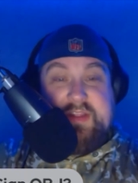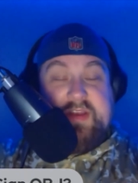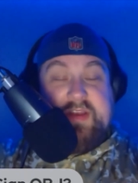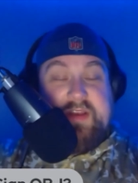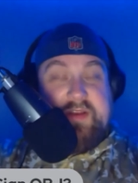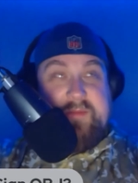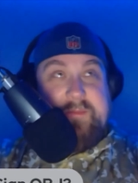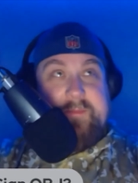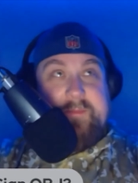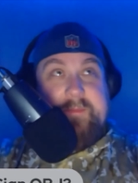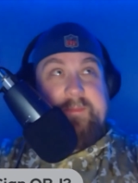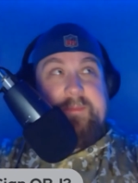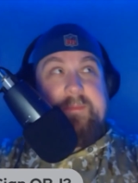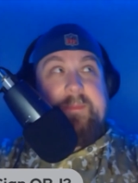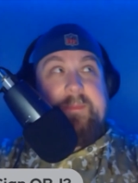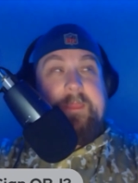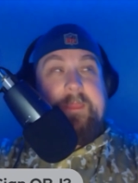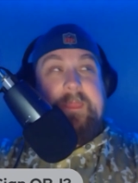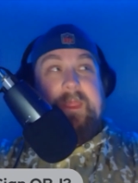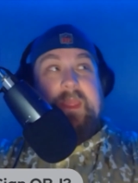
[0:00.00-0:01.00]
an,
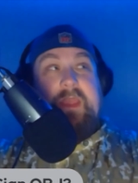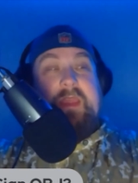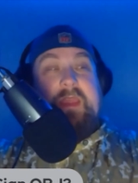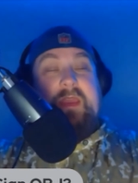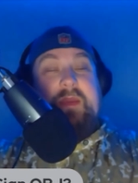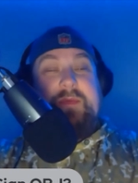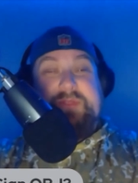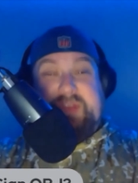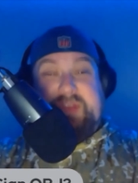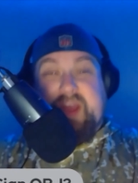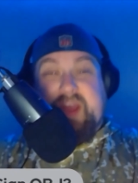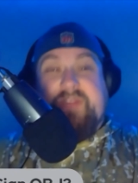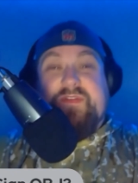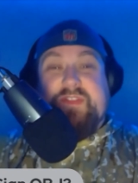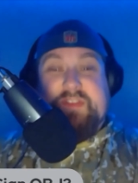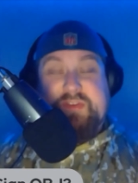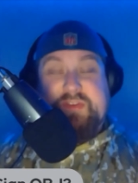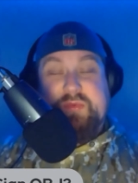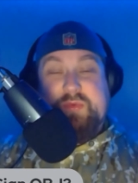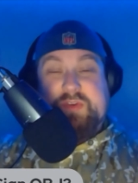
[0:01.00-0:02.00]
was kind of
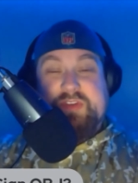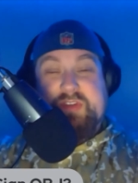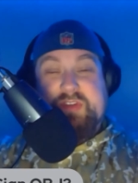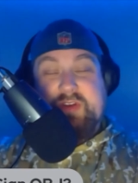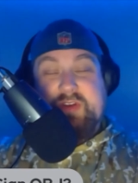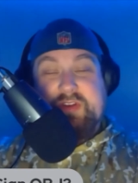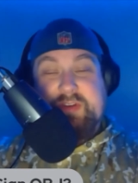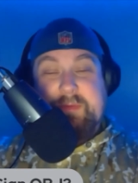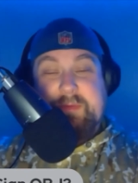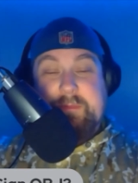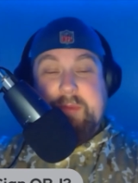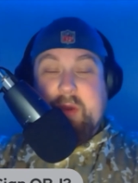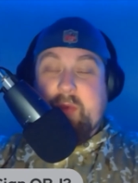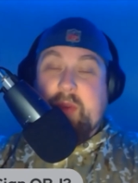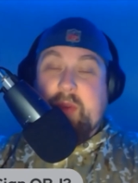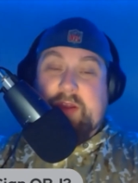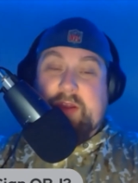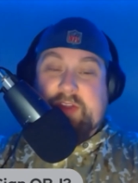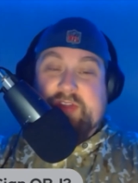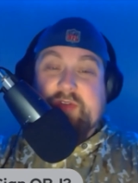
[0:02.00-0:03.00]
this resurgent, but
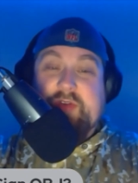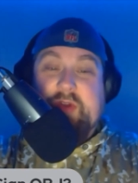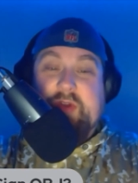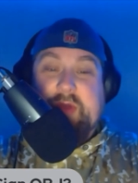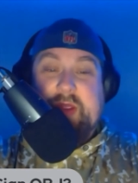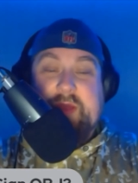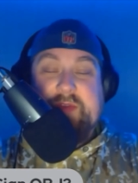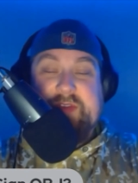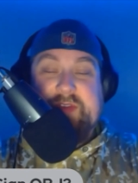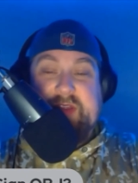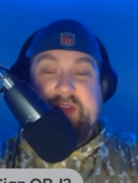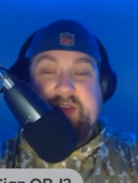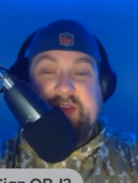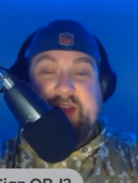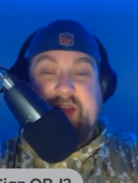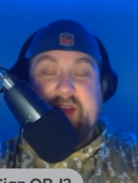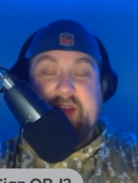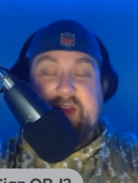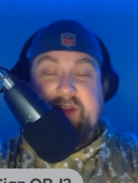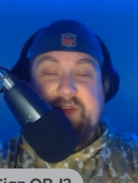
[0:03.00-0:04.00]
we also know he was on the
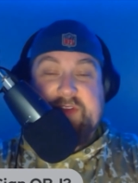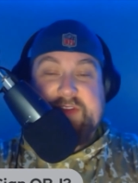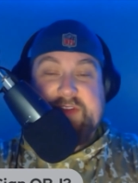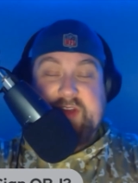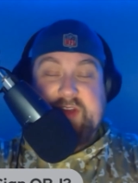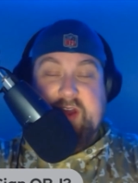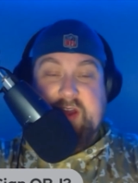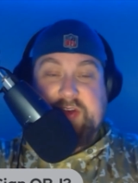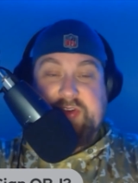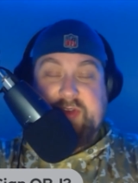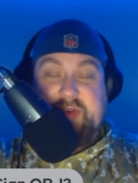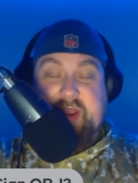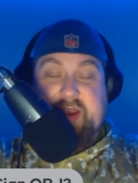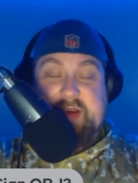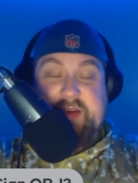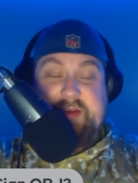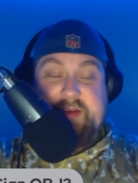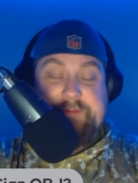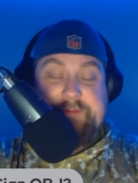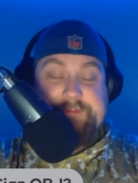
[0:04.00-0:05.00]
tail end of his
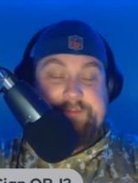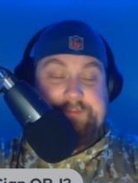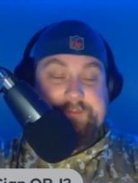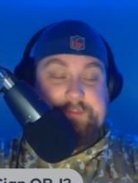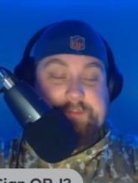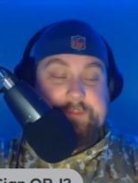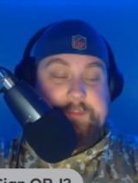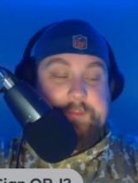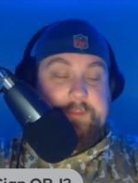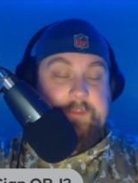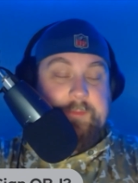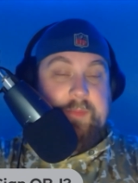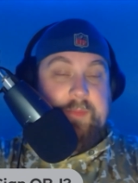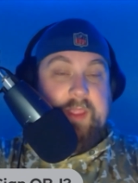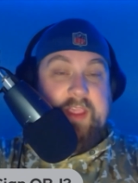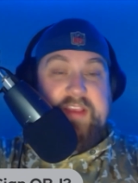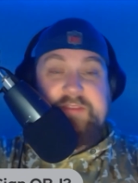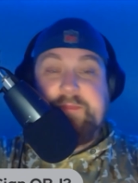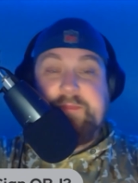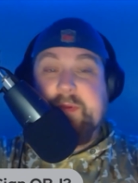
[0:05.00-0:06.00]
contract.
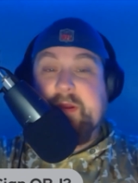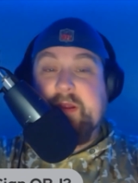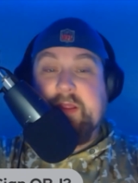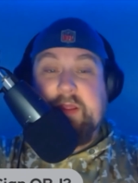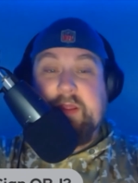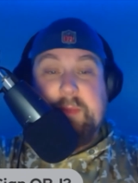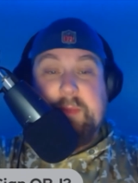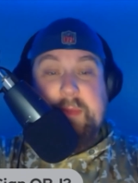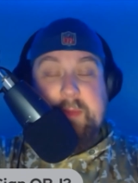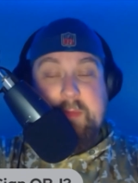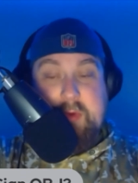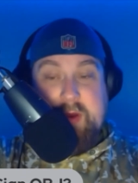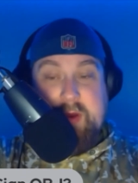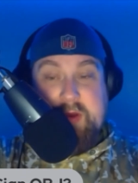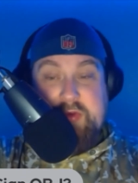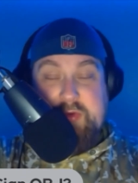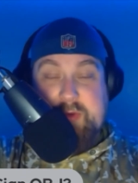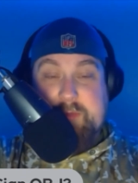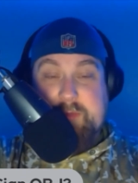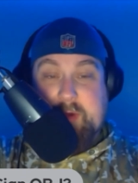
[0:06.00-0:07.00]
He's been a little bit more
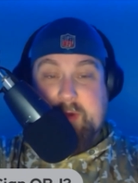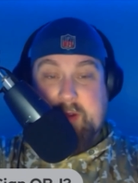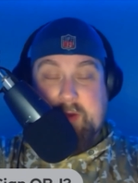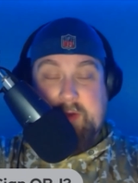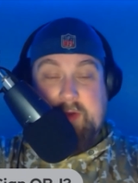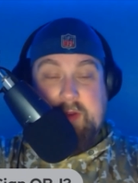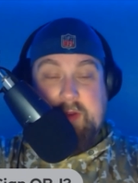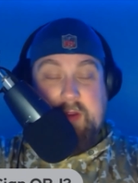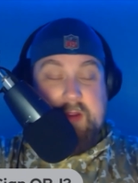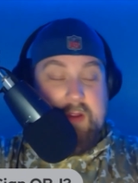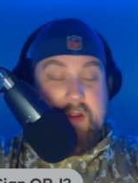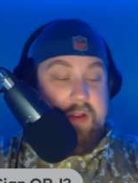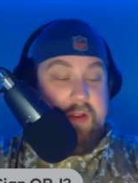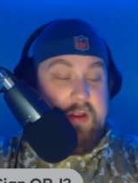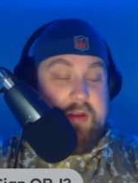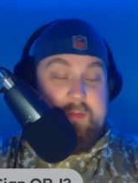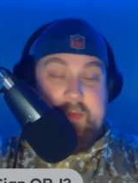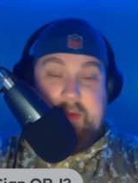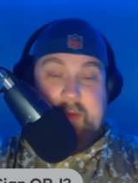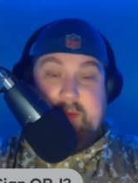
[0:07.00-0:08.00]
injury prone.
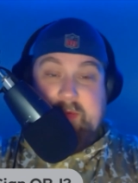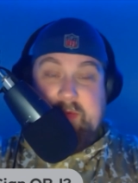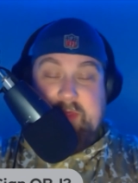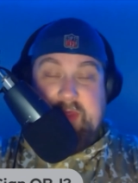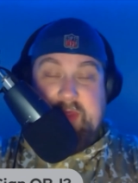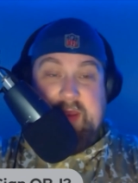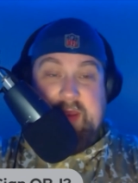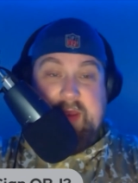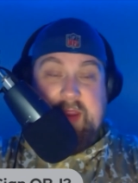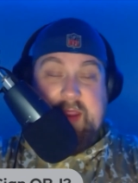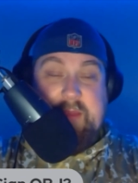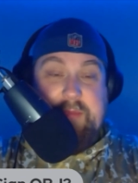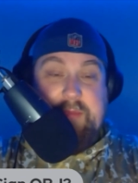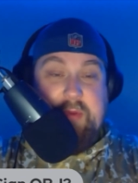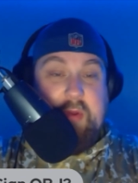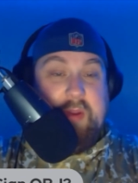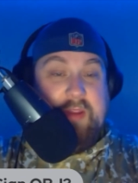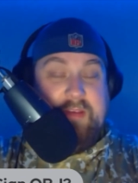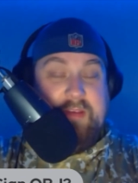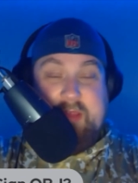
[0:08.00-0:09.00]
Remember that he
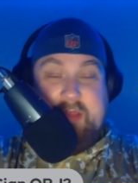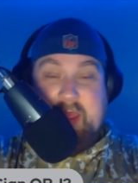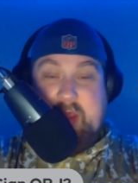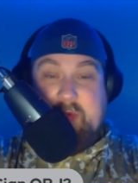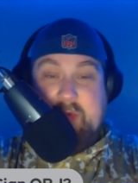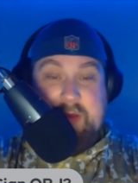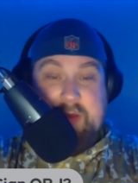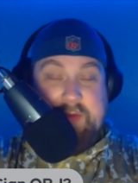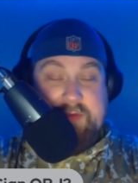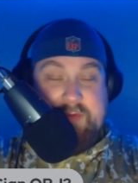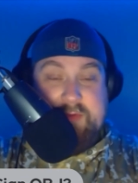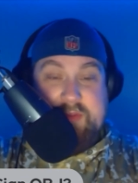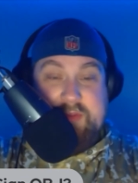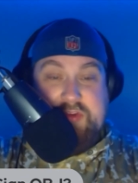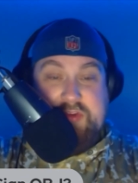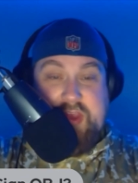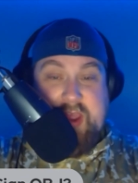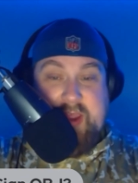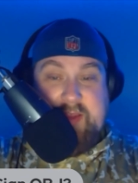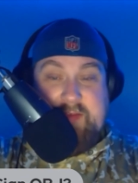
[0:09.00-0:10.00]
broke his leg when he was with the
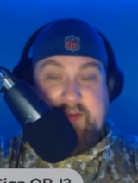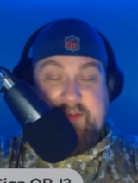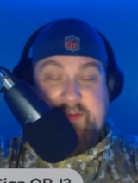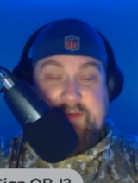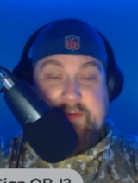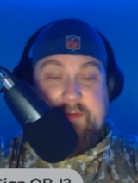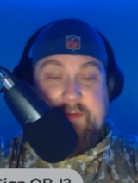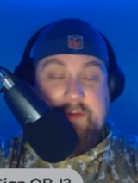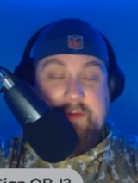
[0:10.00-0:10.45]
Giants.